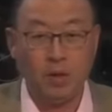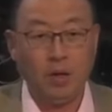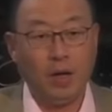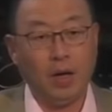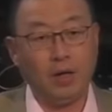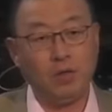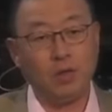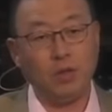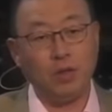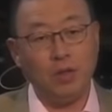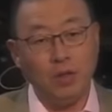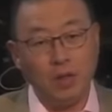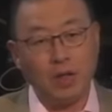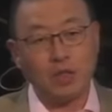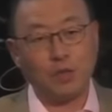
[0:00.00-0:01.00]
And the
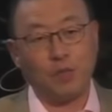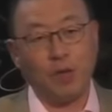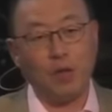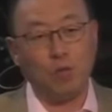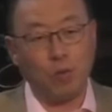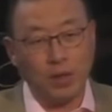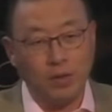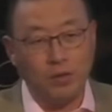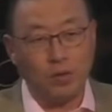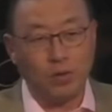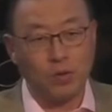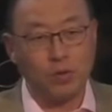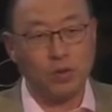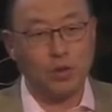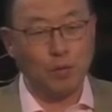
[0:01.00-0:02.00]
ESV
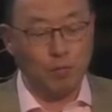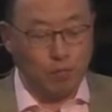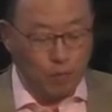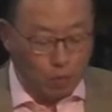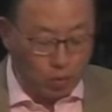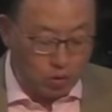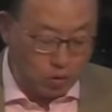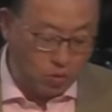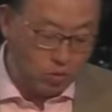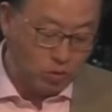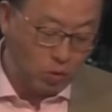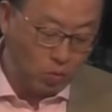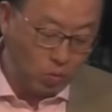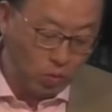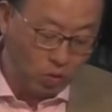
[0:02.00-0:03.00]
renders the, ver- the
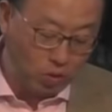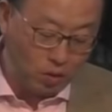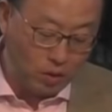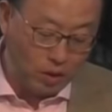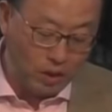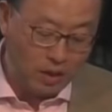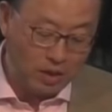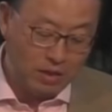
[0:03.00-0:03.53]
word